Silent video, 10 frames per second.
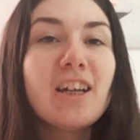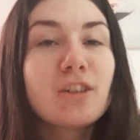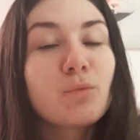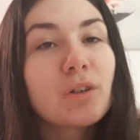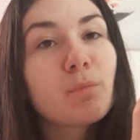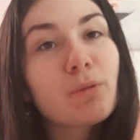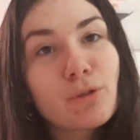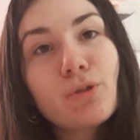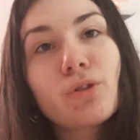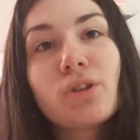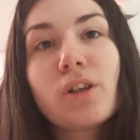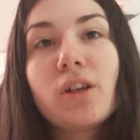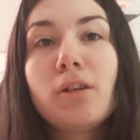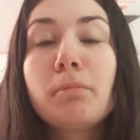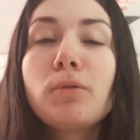and with Pluto
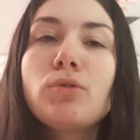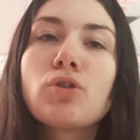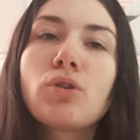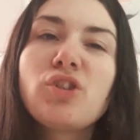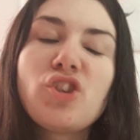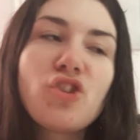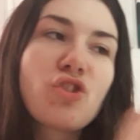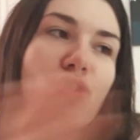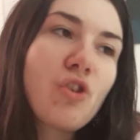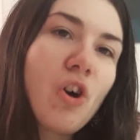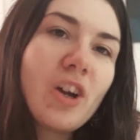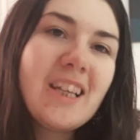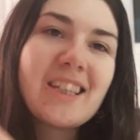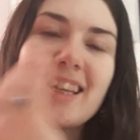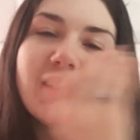there, Pluto
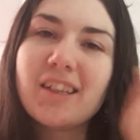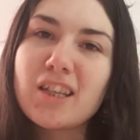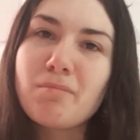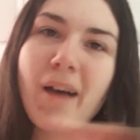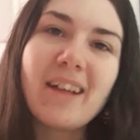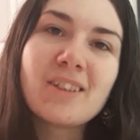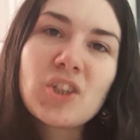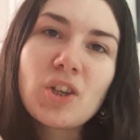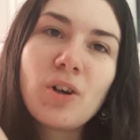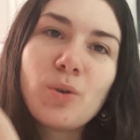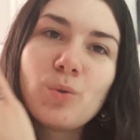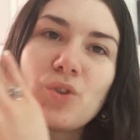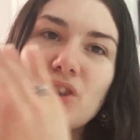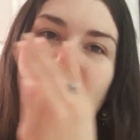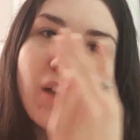destroys and
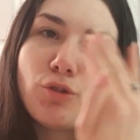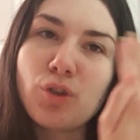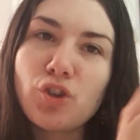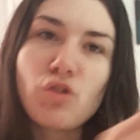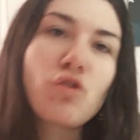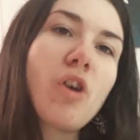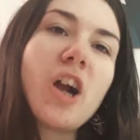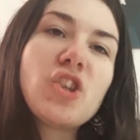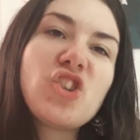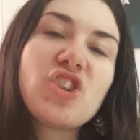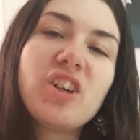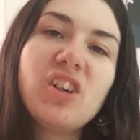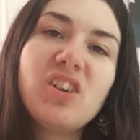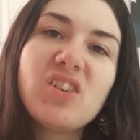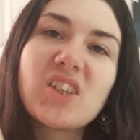dismantles and
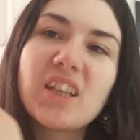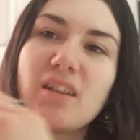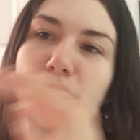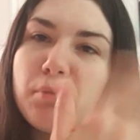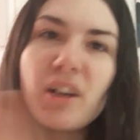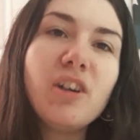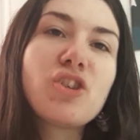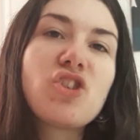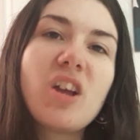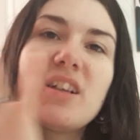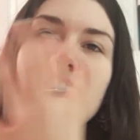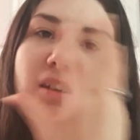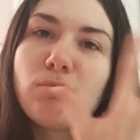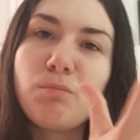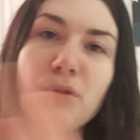restructures and purges
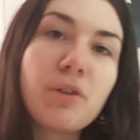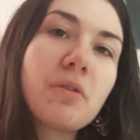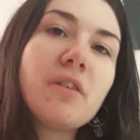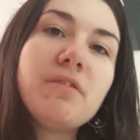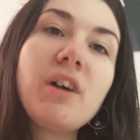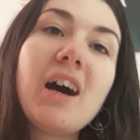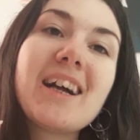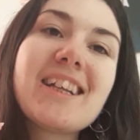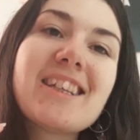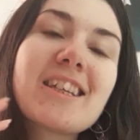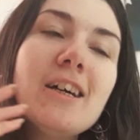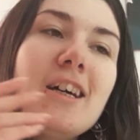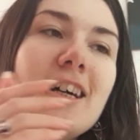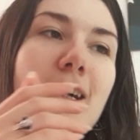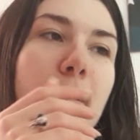and purifies.
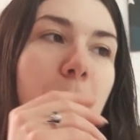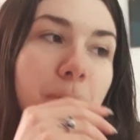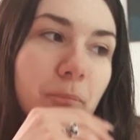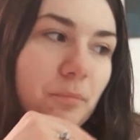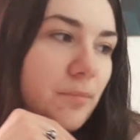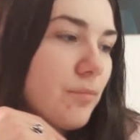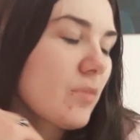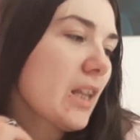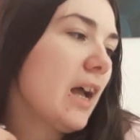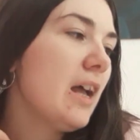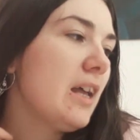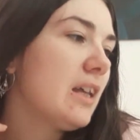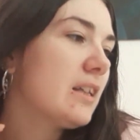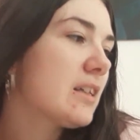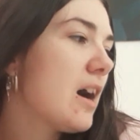
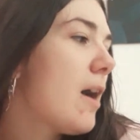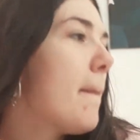And